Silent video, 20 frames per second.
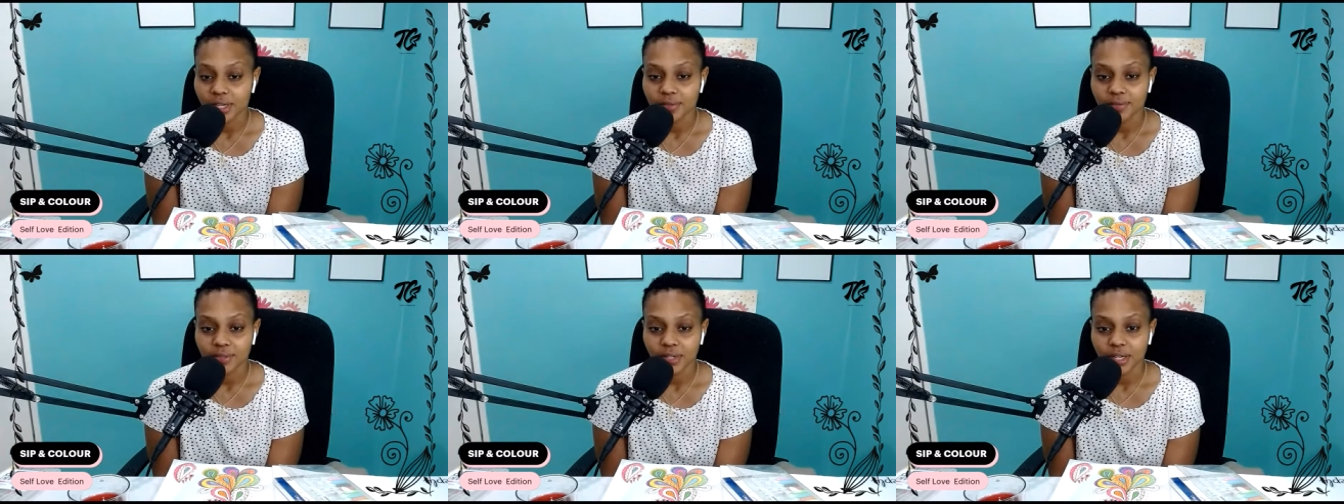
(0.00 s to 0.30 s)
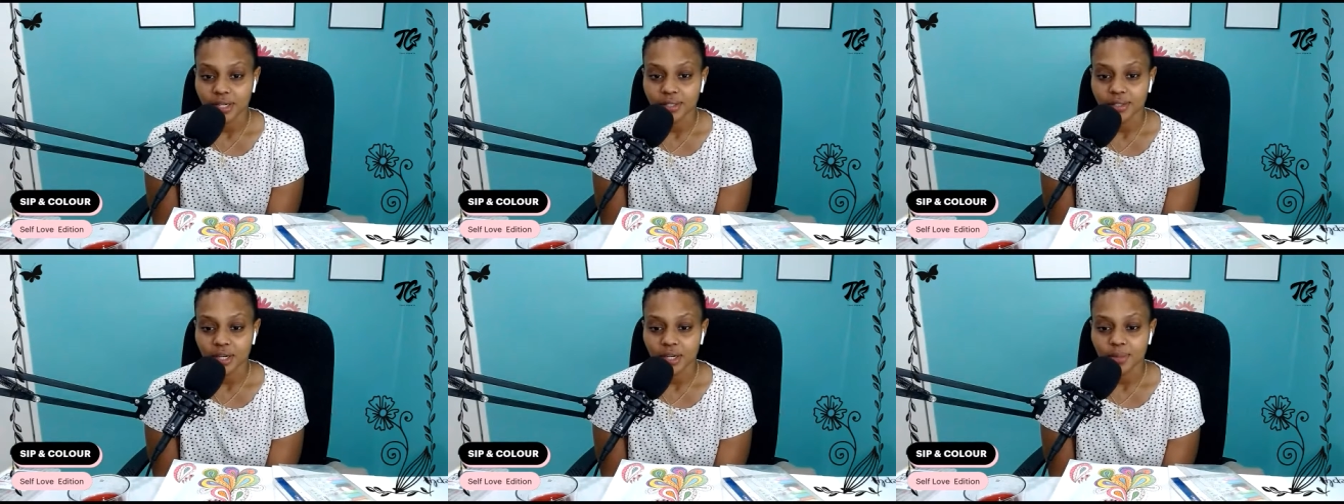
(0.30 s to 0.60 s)

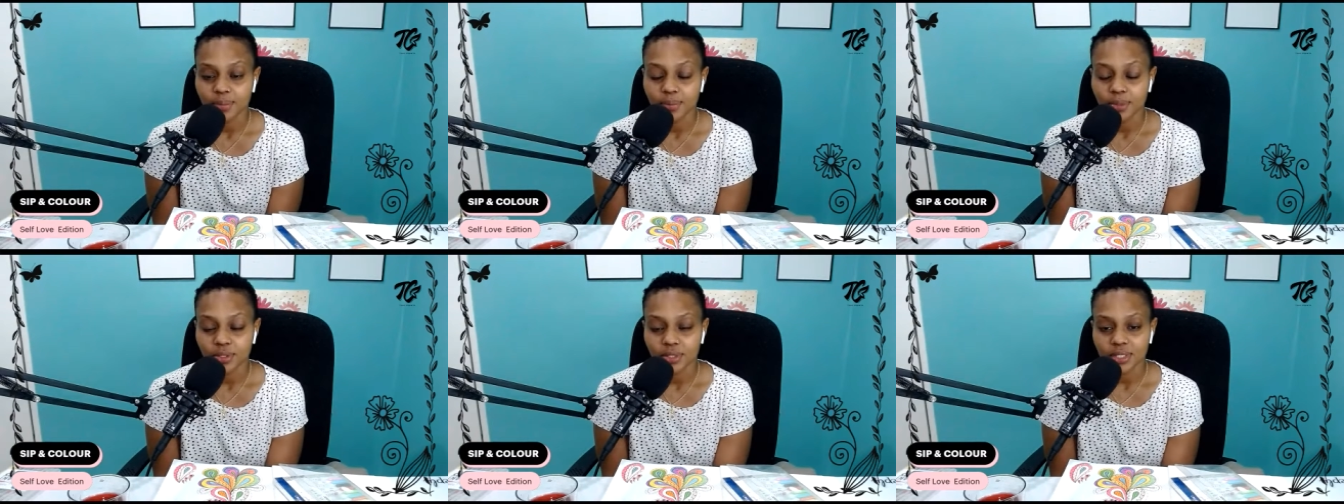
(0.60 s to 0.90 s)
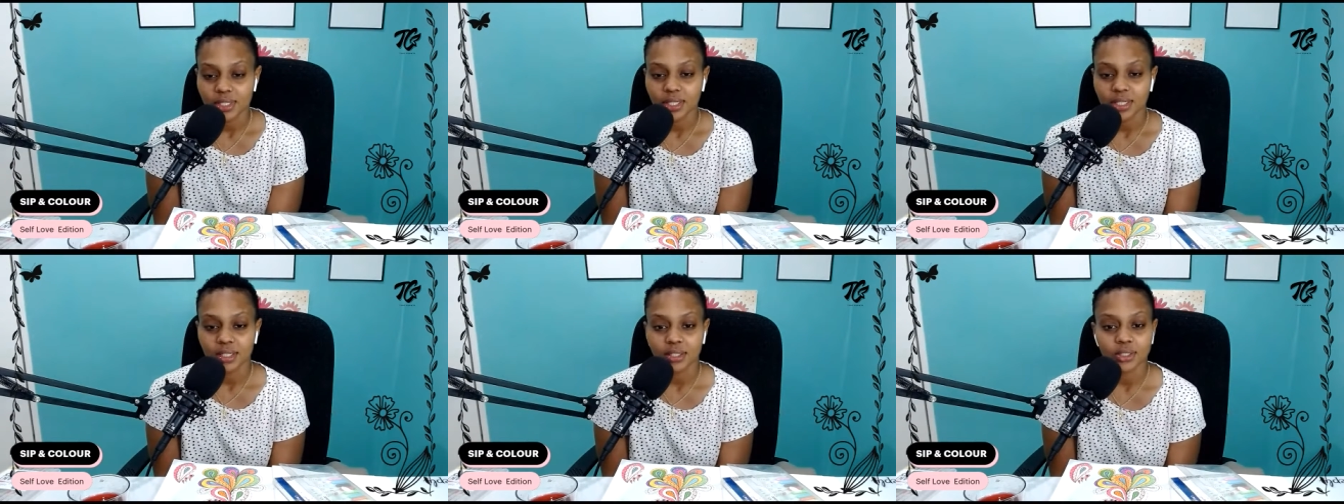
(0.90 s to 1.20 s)
very
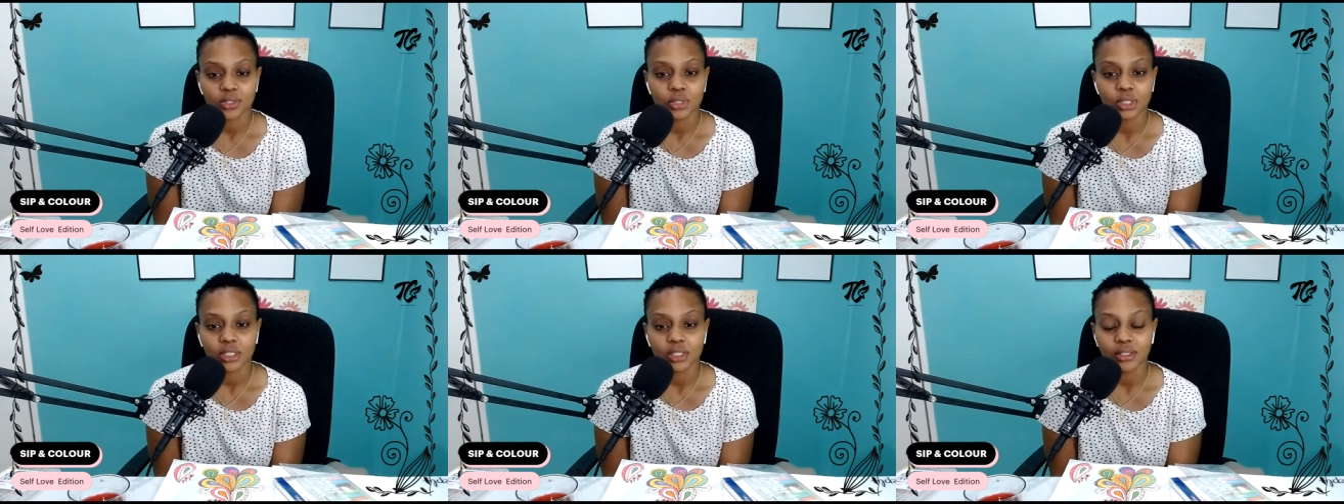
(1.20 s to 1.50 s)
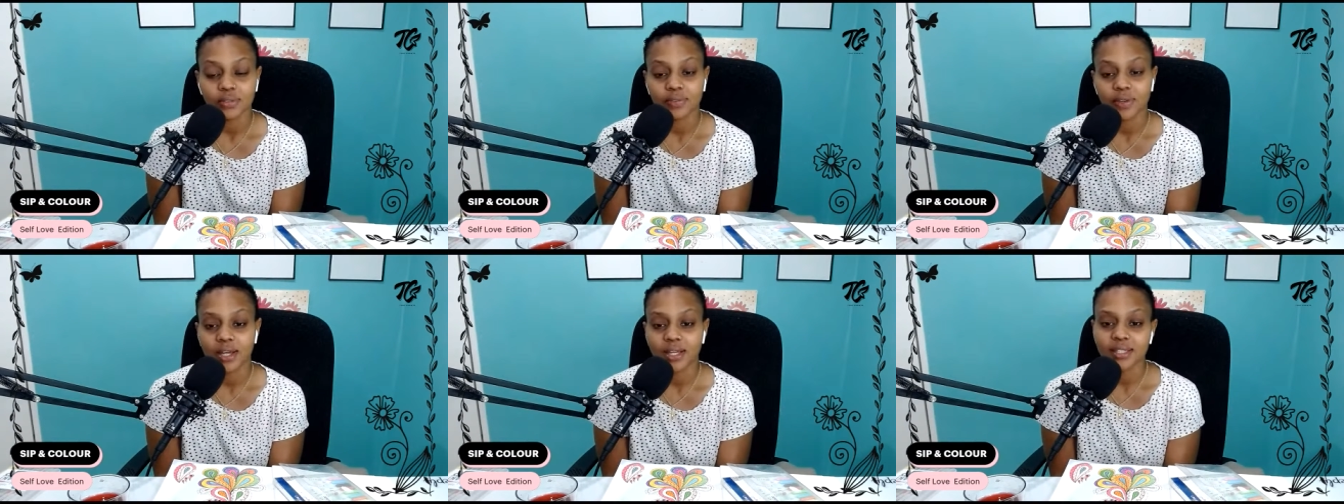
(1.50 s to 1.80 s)
therapeutic. It's really
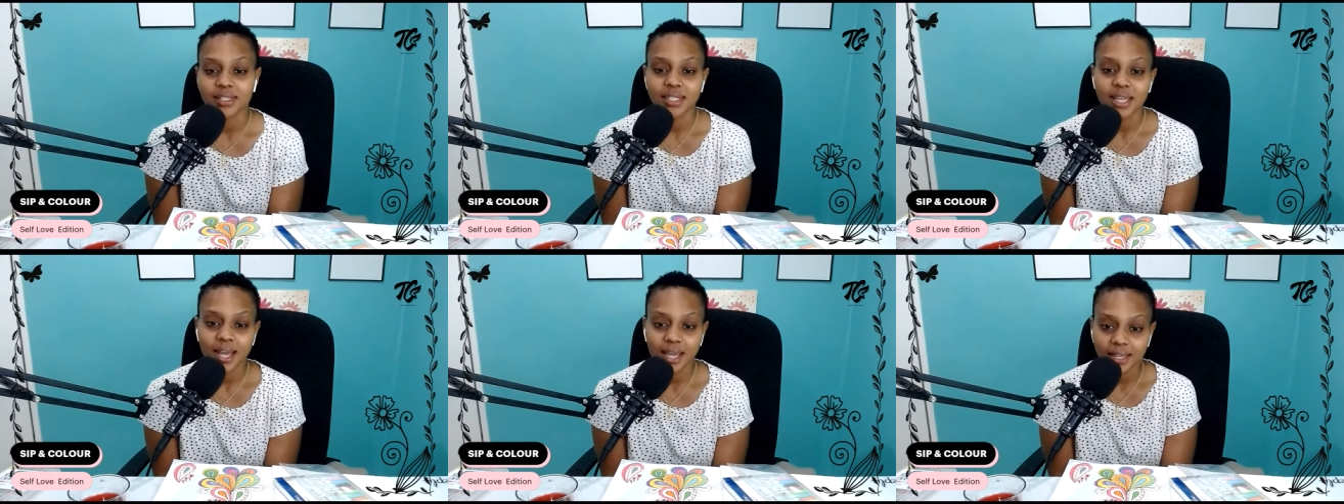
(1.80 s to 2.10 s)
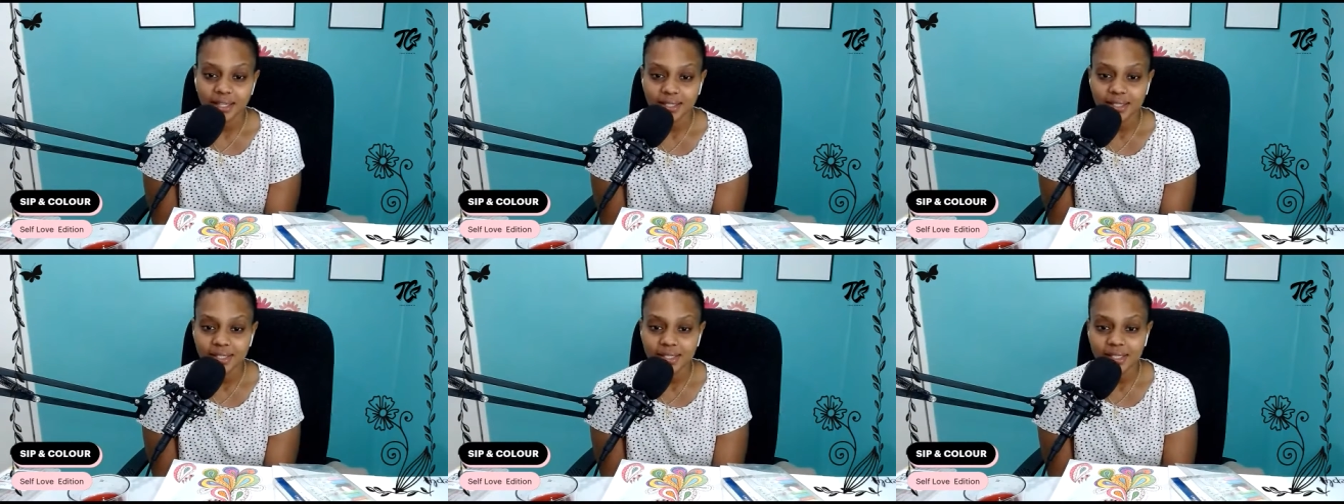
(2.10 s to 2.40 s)
good for
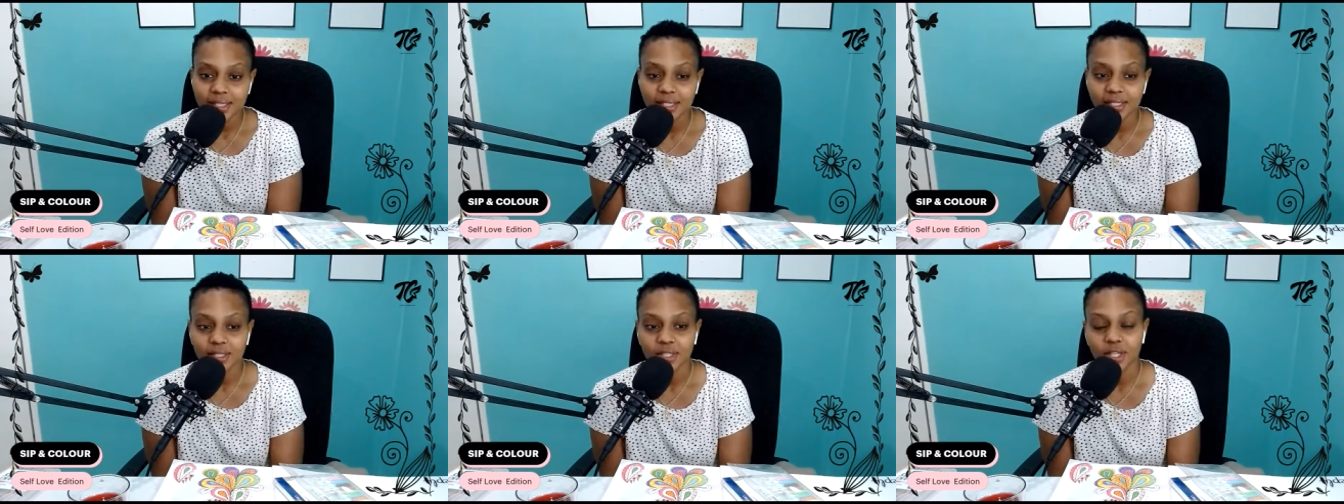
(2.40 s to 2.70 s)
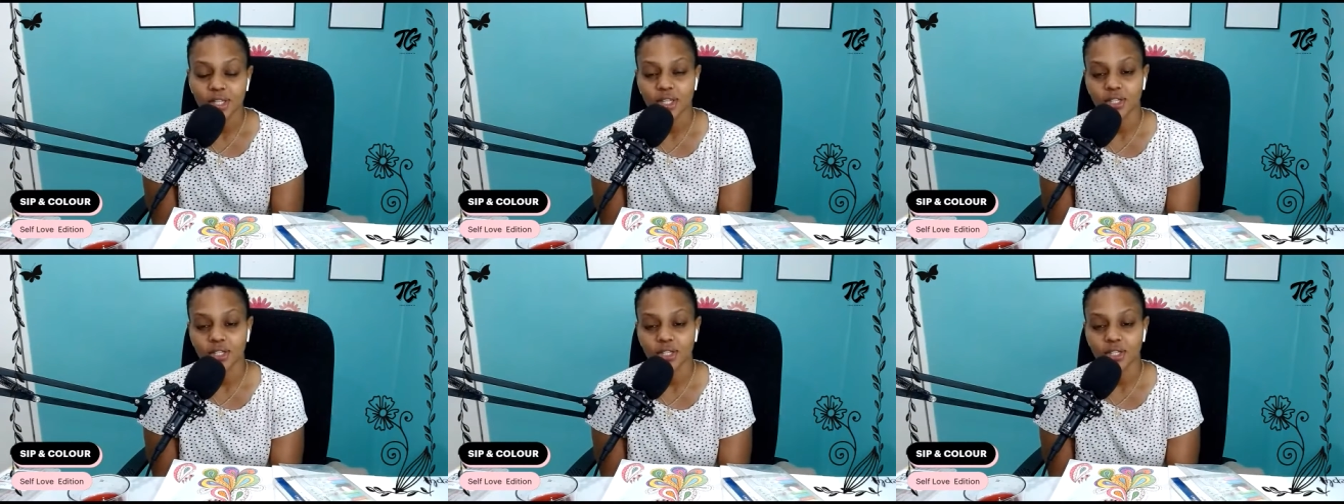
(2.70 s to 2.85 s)
anxiety.